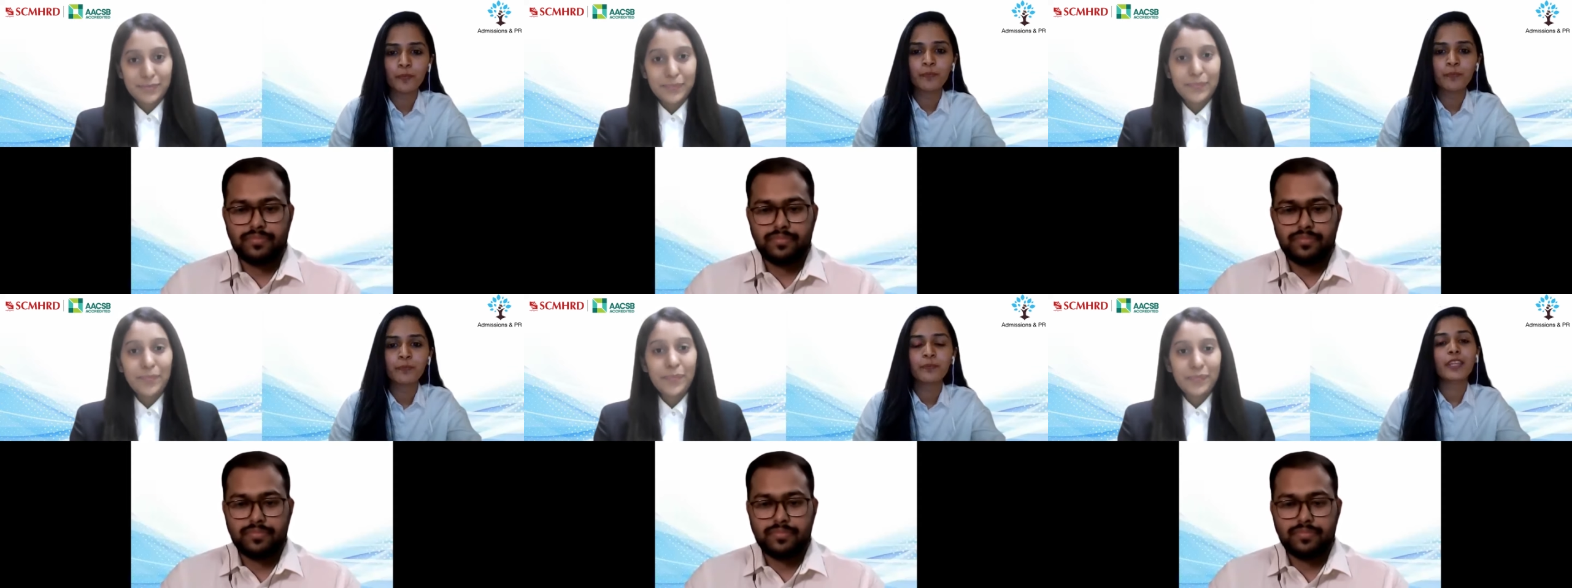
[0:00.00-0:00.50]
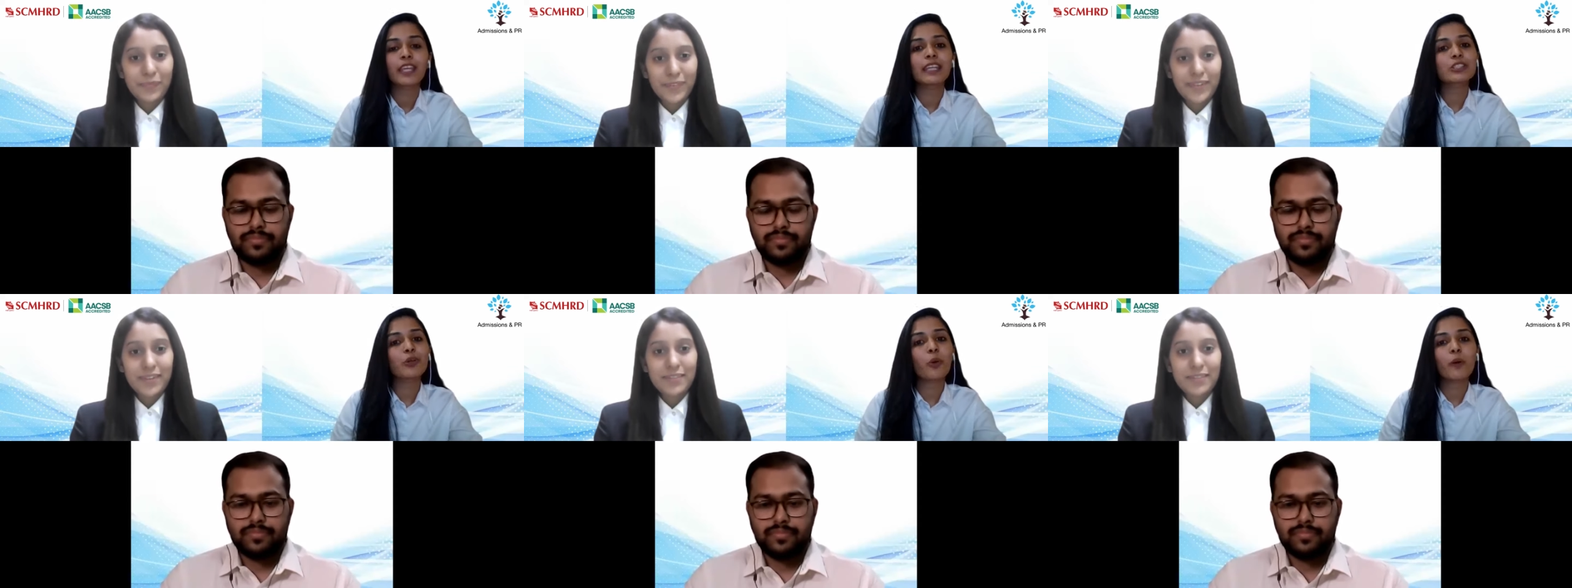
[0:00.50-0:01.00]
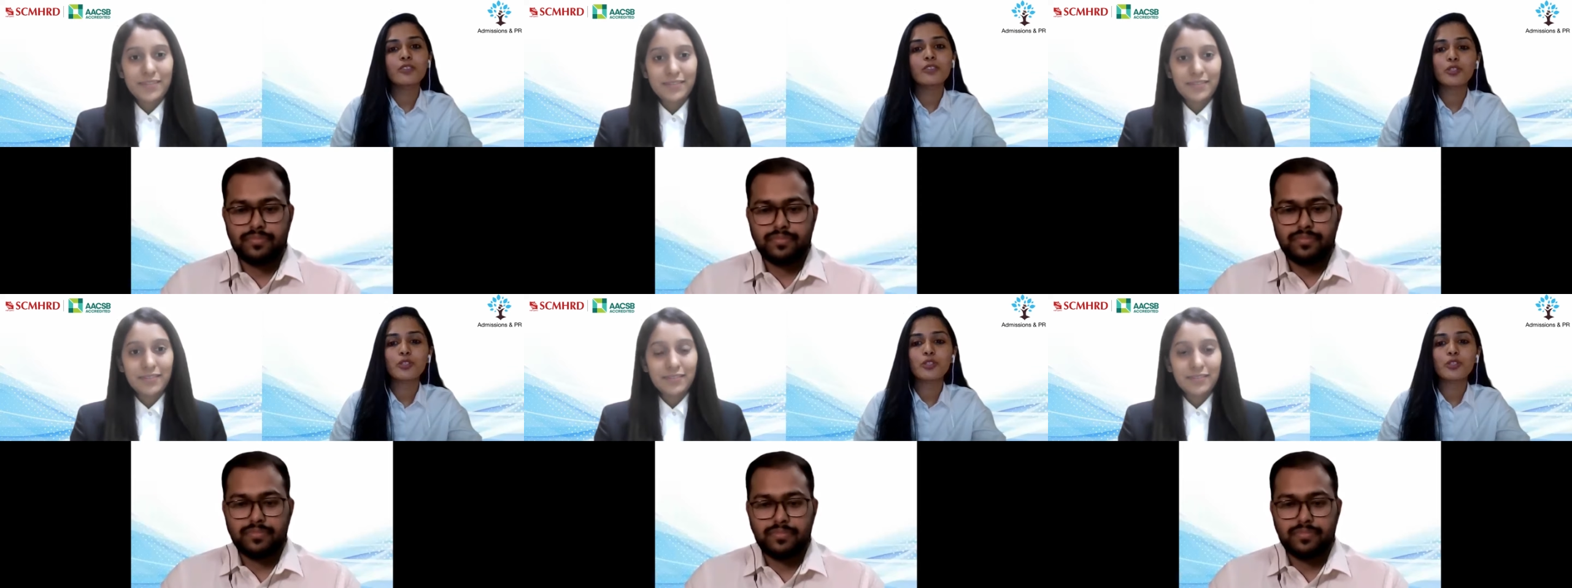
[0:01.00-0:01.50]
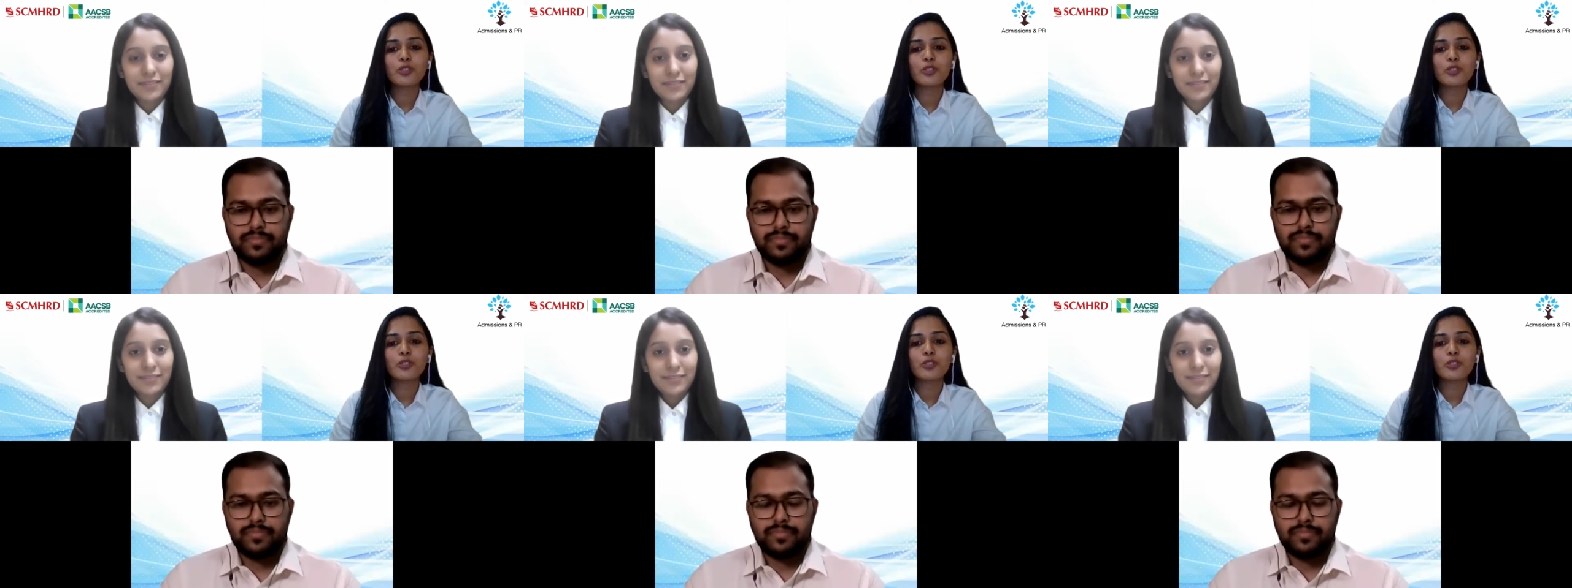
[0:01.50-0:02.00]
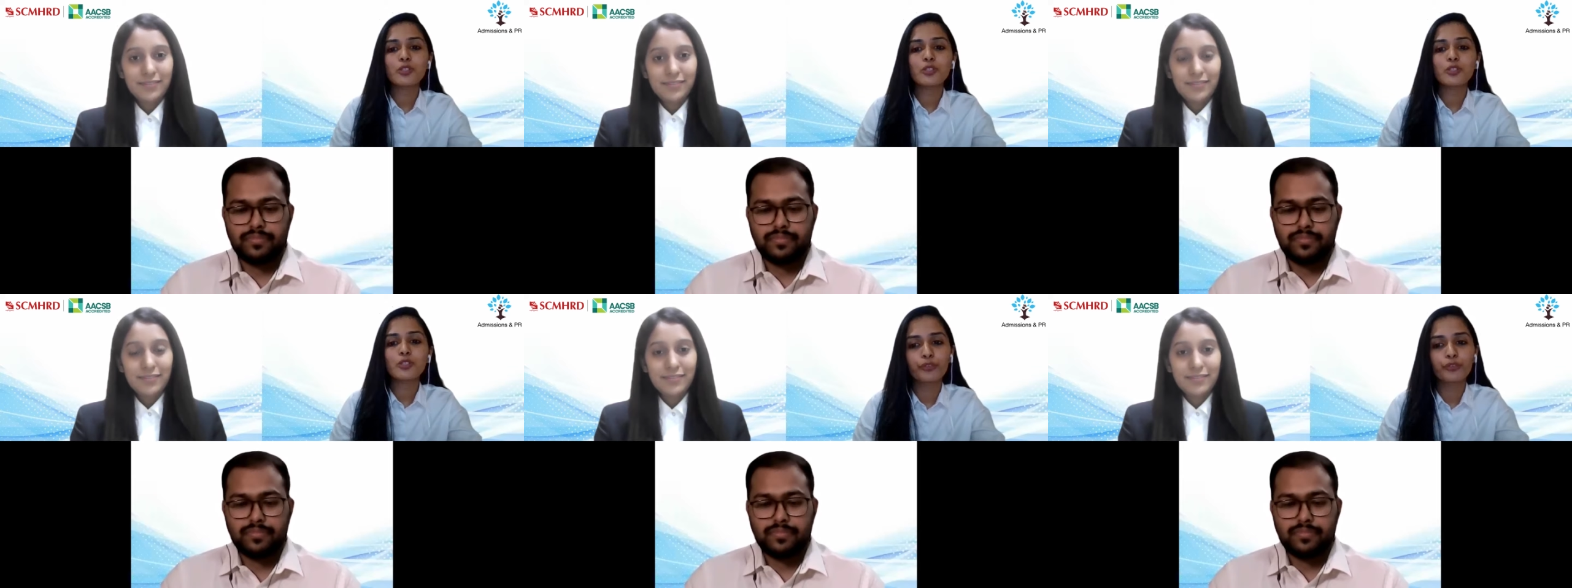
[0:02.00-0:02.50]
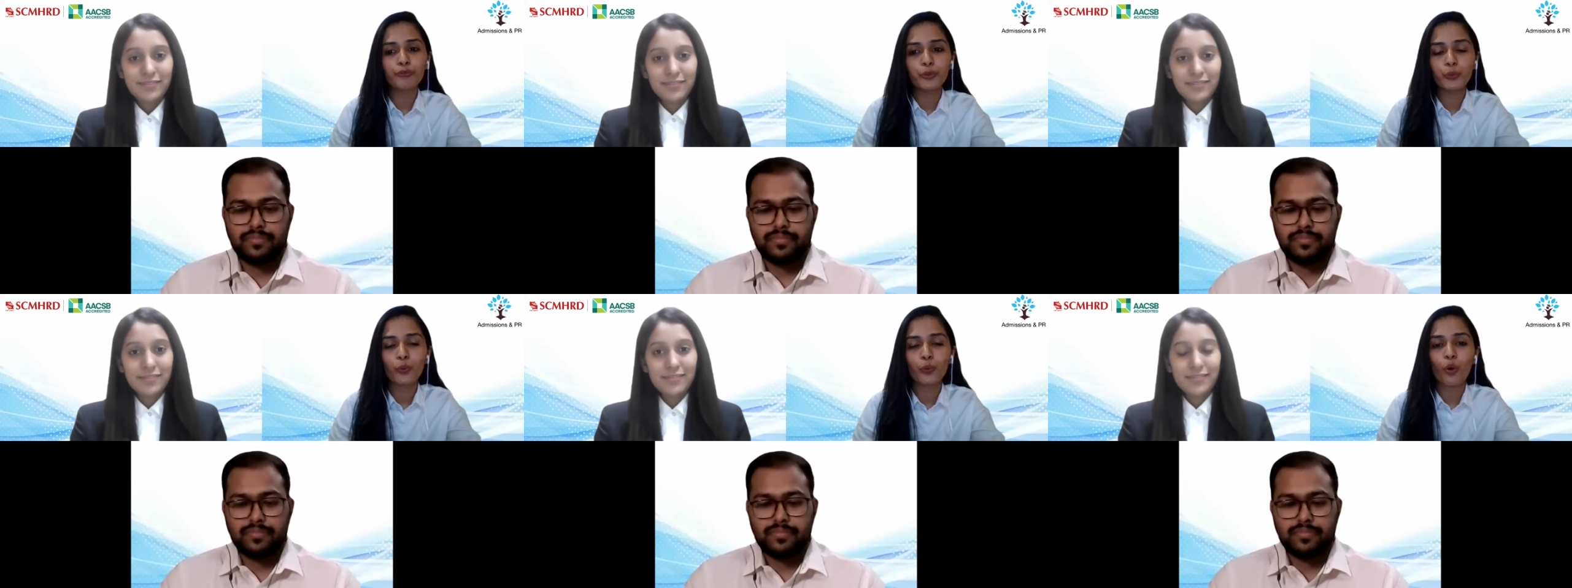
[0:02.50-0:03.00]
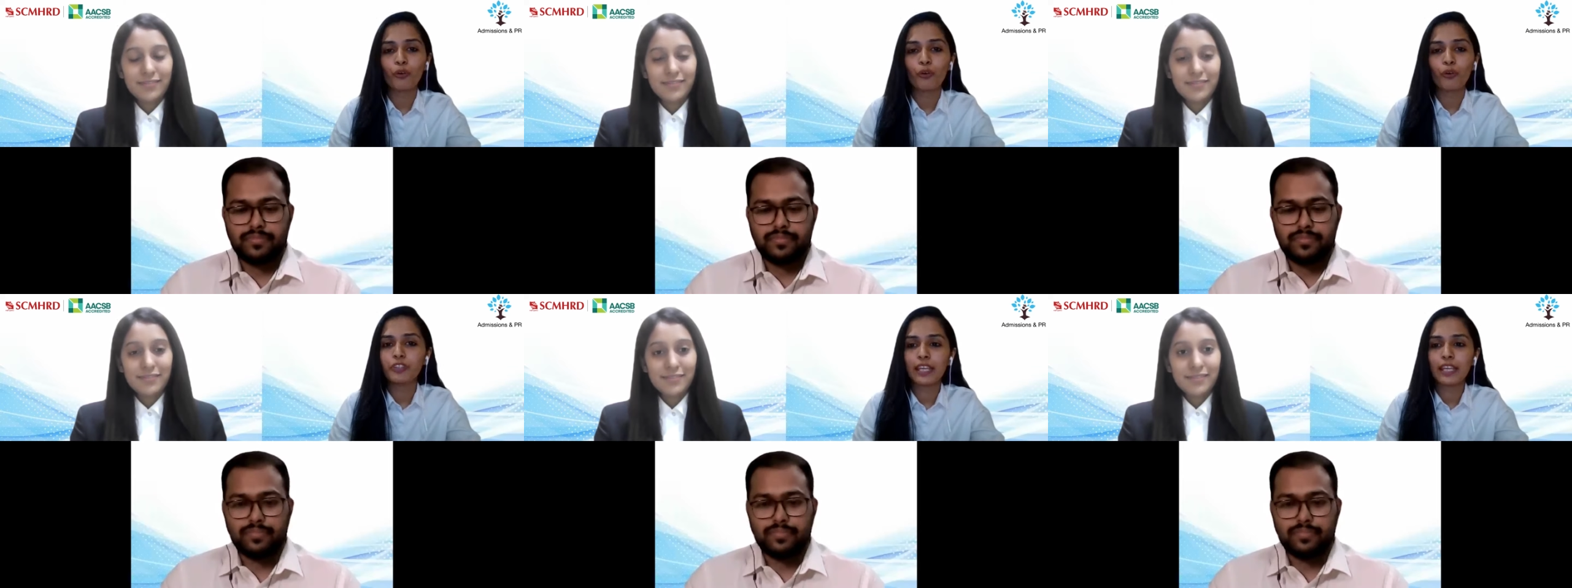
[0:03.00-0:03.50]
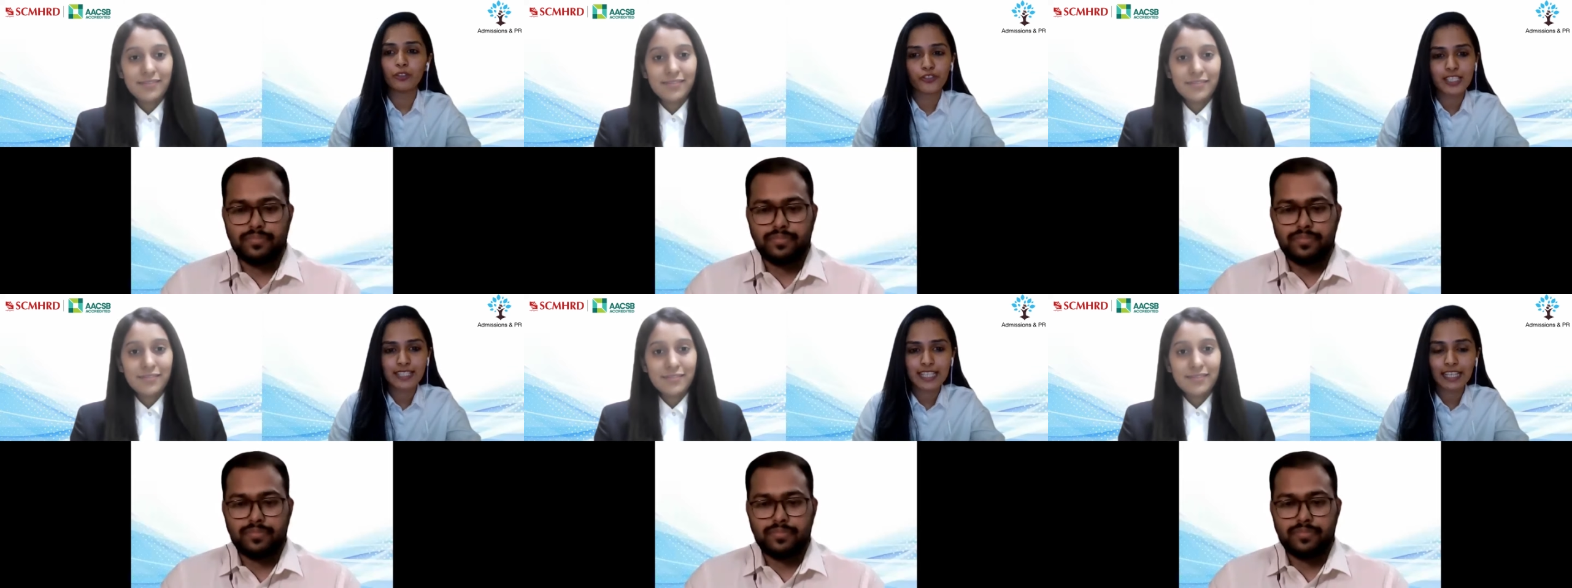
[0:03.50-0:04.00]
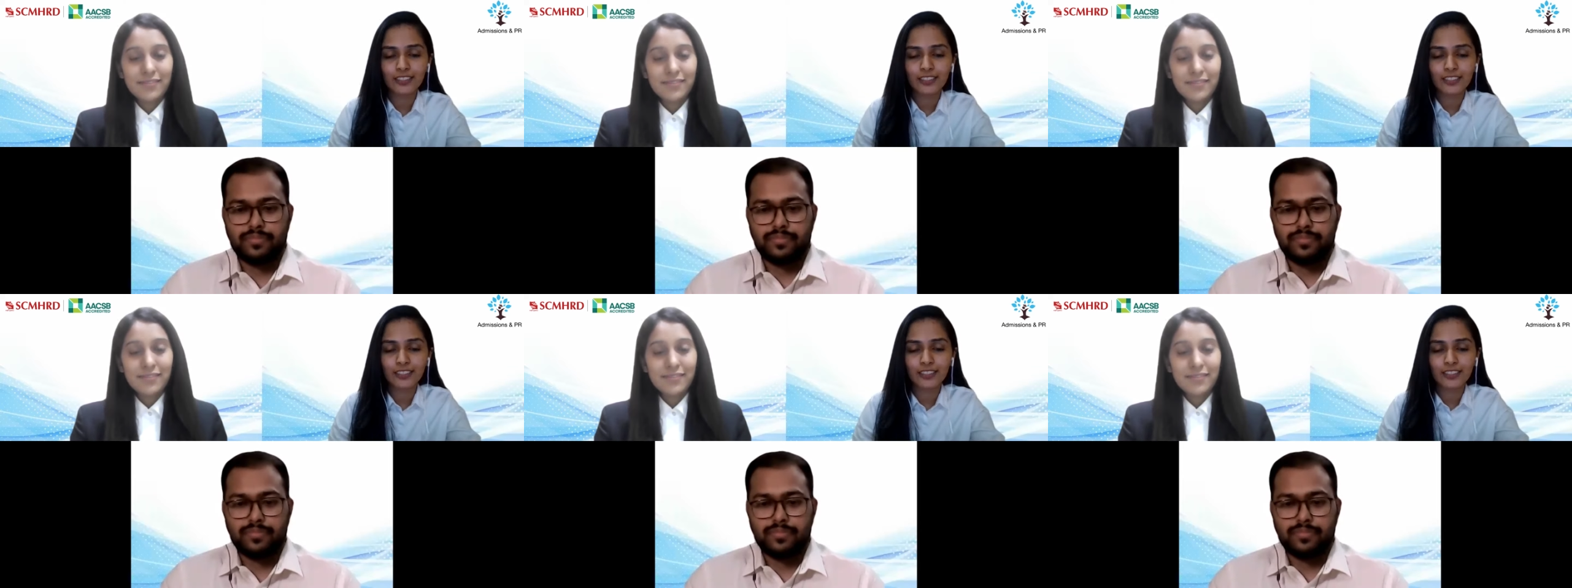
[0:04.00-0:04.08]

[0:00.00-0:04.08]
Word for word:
Speaker 1: It also provided me an overview of the energy sector